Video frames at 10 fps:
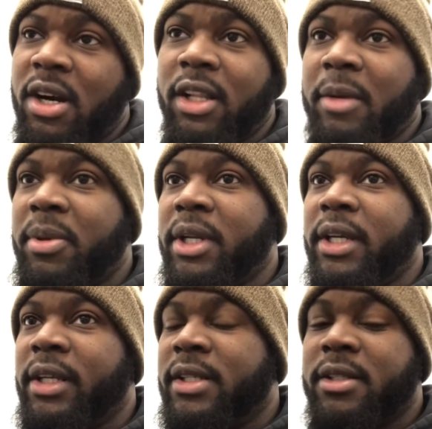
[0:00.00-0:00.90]
All I put
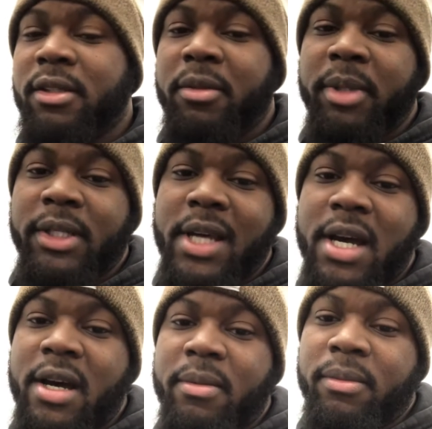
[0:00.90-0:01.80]
in it is a little bit of
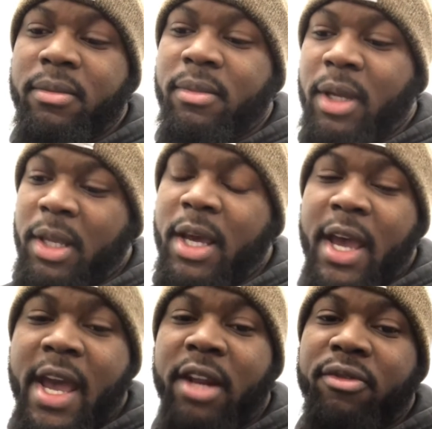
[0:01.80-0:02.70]
time.
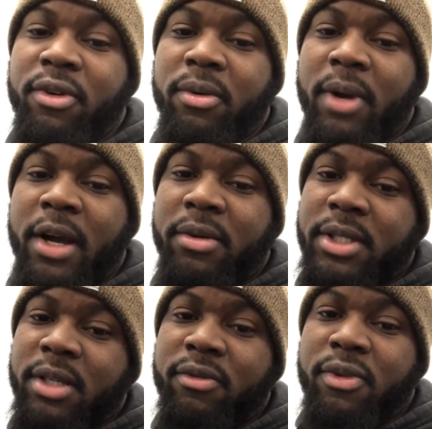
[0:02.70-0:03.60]
Yeah, I had it for a while. It was
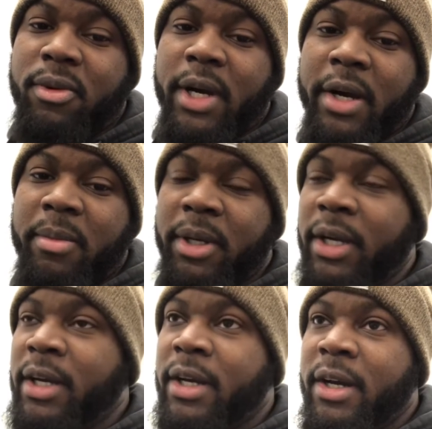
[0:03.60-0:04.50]
sitting for a while, but
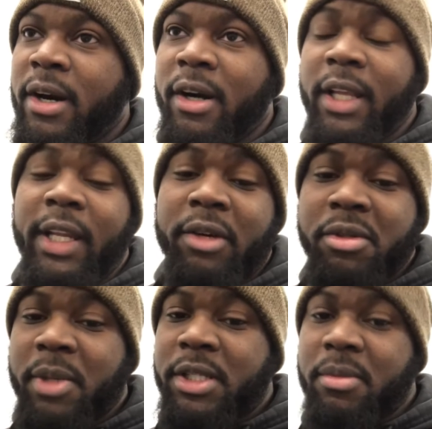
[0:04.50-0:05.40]
all that did
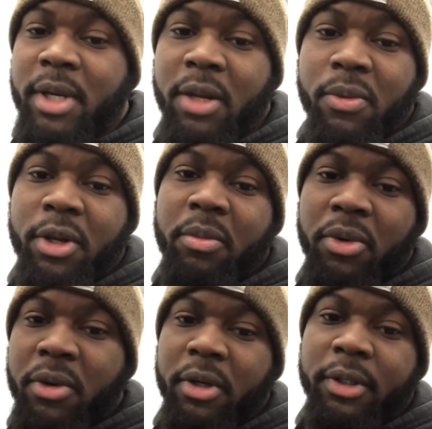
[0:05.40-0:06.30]
was make somebody want it
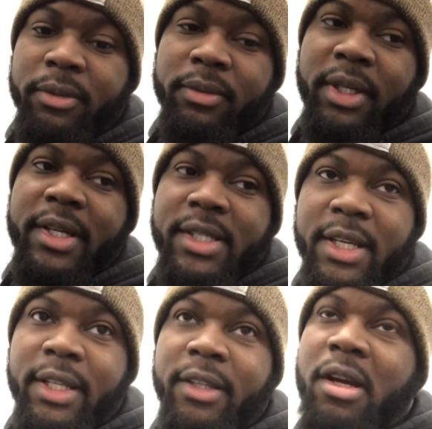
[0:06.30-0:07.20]
more. They
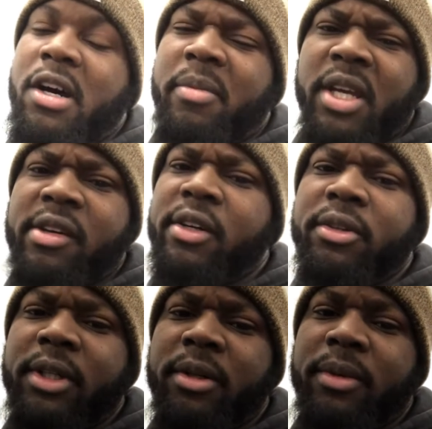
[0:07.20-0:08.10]
seen it. Oh man, you ain't
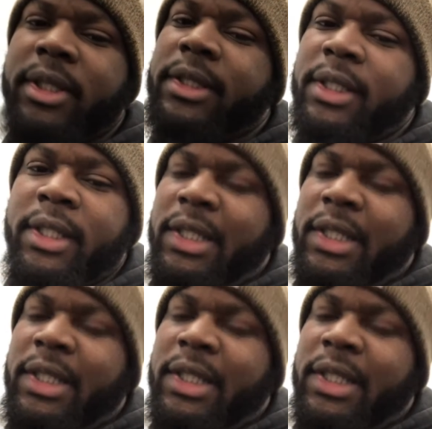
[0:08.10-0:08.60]
gonna do nothing with it.